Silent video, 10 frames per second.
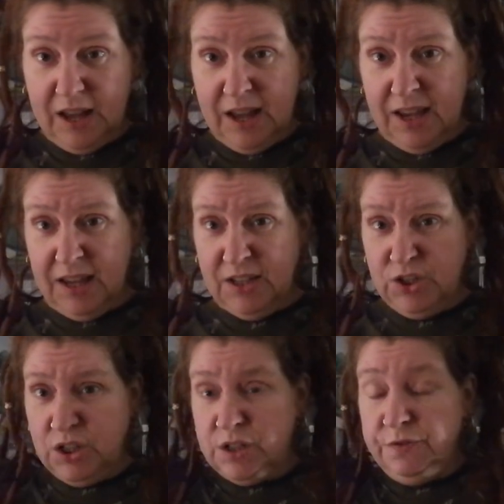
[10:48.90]
I
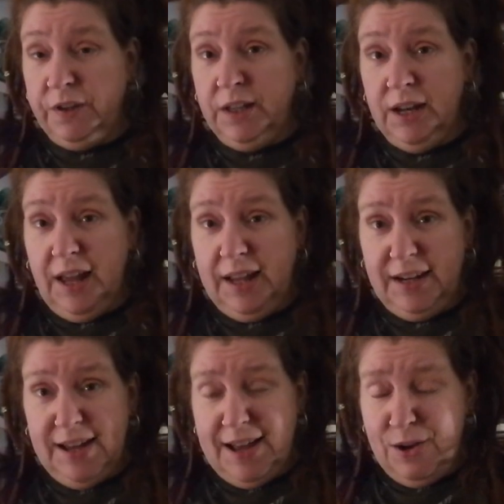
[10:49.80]
just feel like
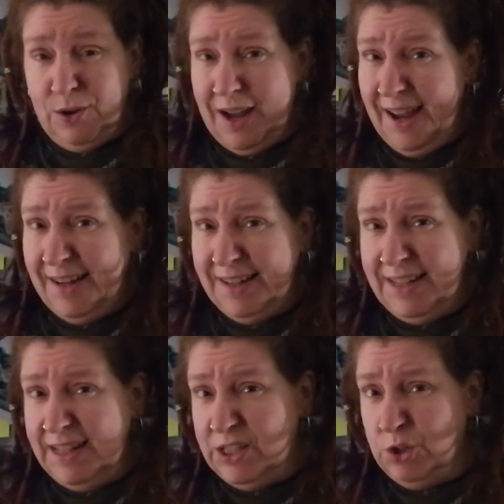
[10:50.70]
now I
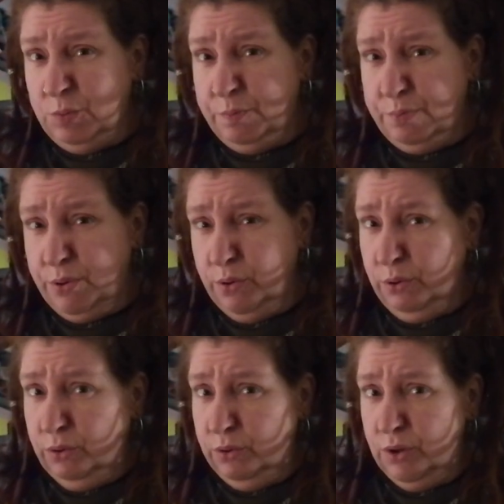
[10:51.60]
need to
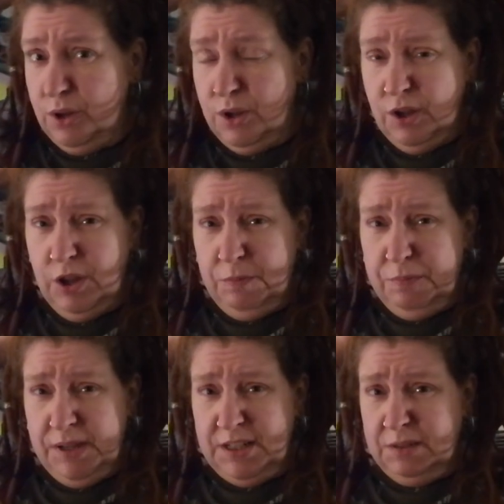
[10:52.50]
pull a
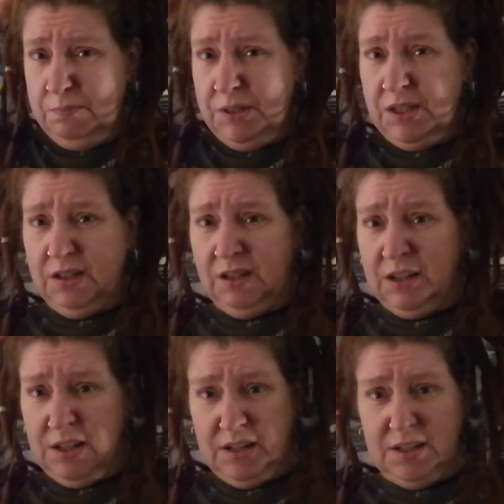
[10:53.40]
bit
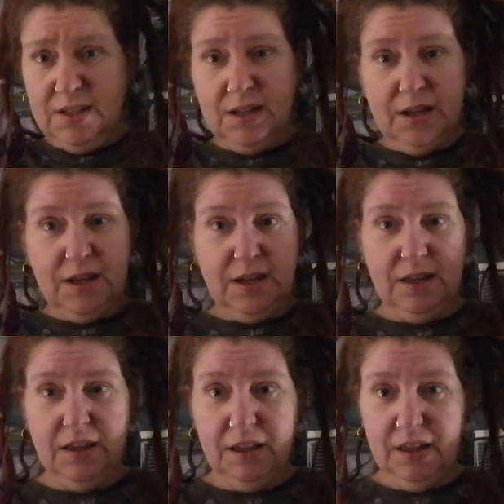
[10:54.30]
because
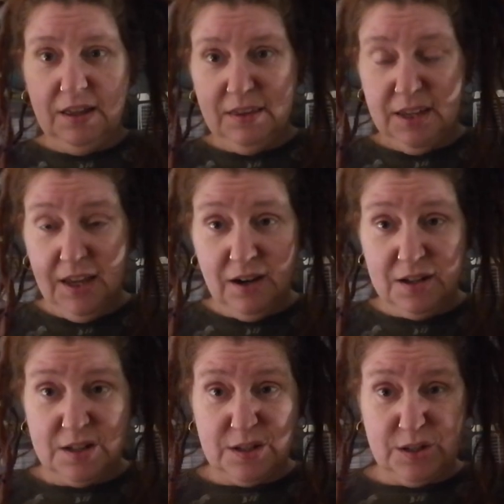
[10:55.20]
uh, they
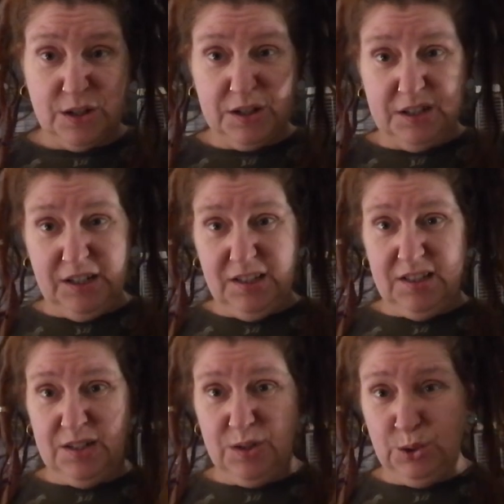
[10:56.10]
are starting
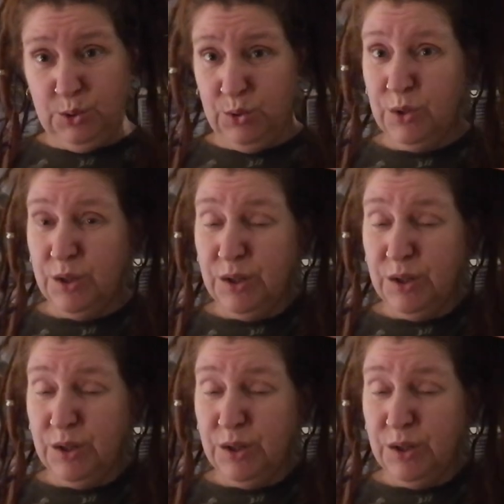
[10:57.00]
to